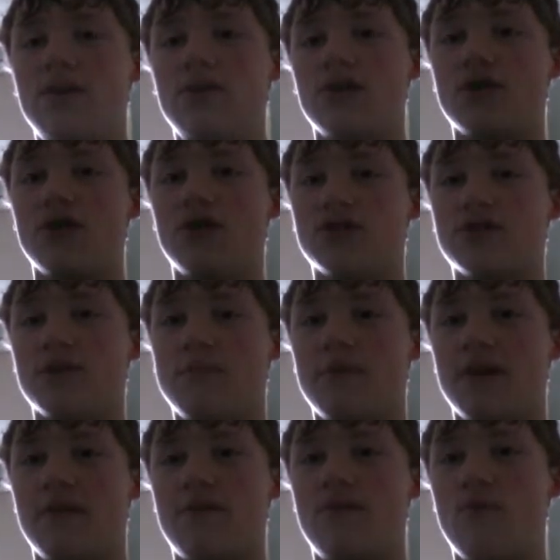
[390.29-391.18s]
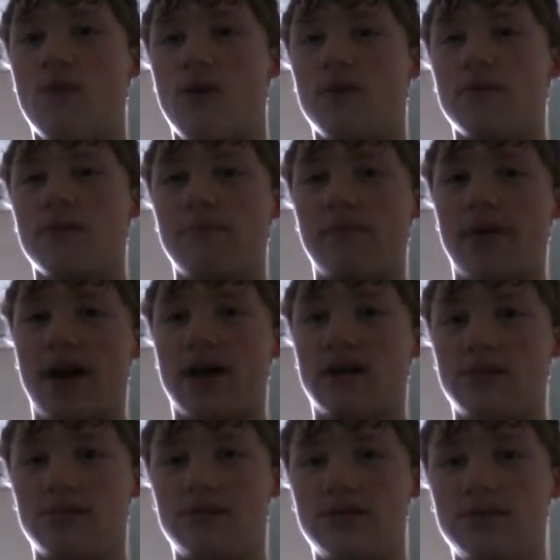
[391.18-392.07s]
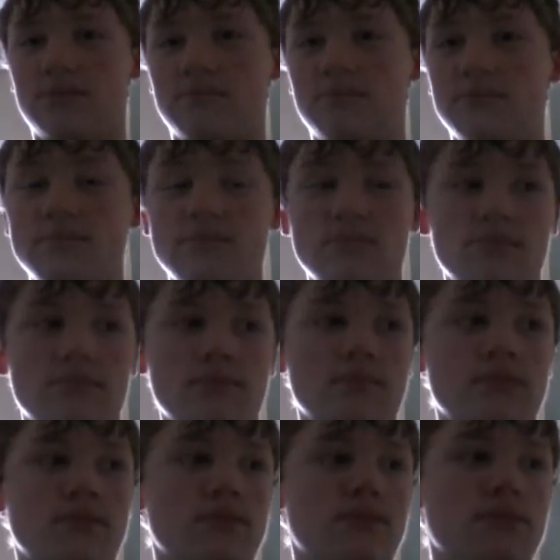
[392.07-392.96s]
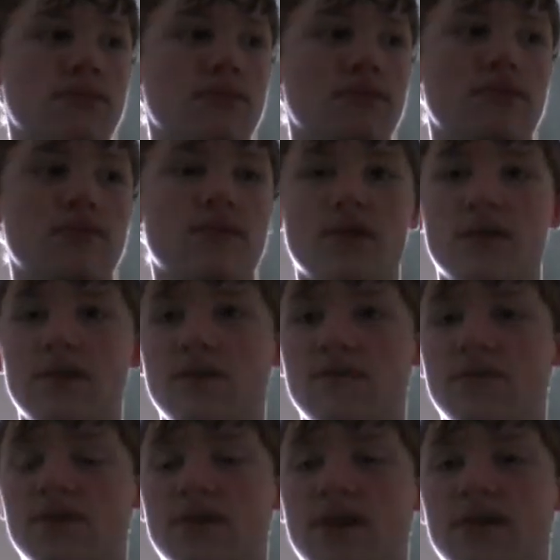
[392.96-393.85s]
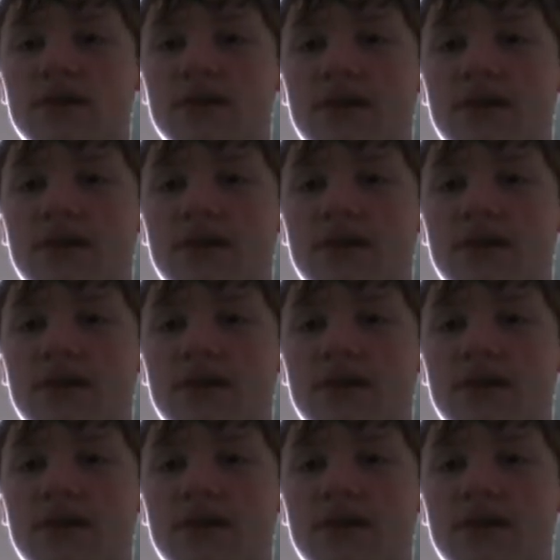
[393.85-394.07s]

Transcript: You can also play 400 battles, if you're that